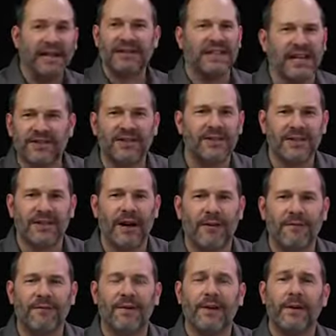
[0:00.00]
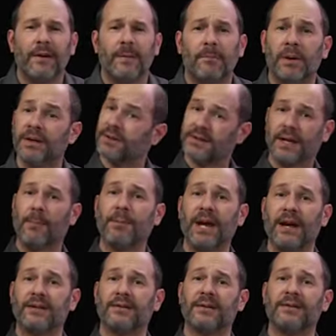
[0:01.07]
get to stuff, but in some
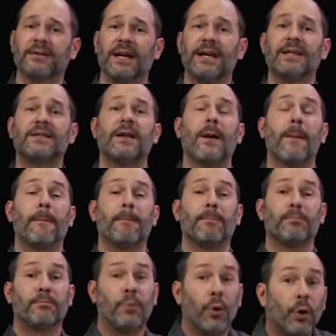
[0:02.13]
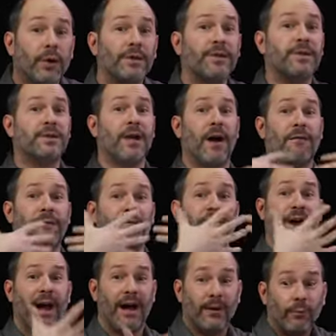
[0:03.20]
cases, it's put stuff
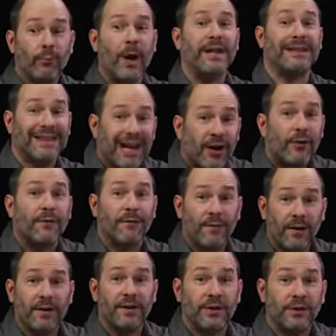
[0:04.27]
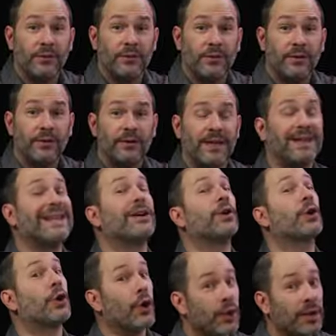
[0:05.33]
right there in front of the user that they're
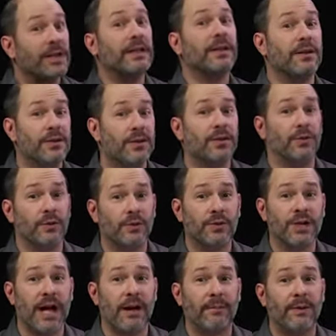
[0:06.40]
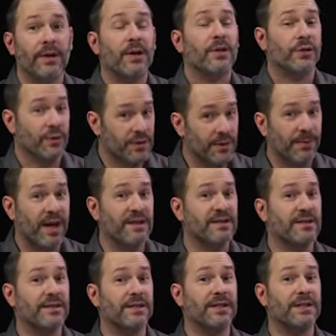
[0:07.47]
going to need to do their job. So in some
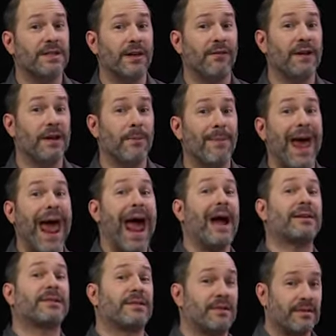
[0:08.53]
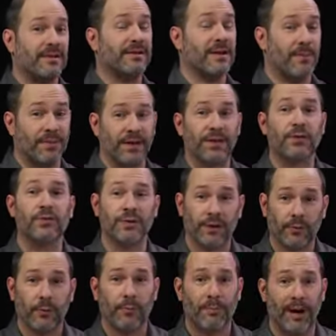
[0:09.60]
cases, it's giving them access to something
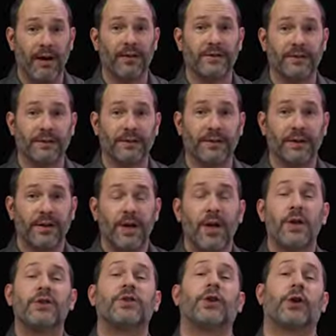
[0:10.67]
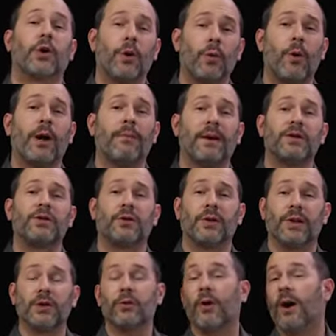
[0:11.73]
using group policy. So you're going to want to make sure
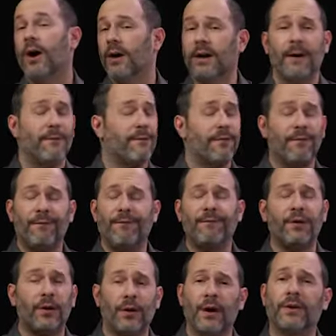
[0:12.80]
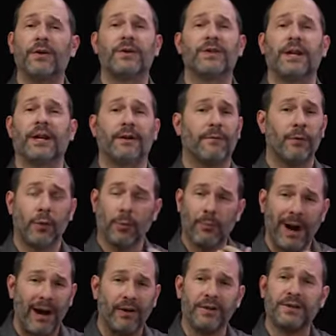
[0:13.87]
that you have full understanding of group
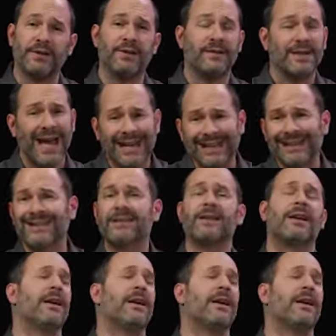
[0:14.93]
policy settings,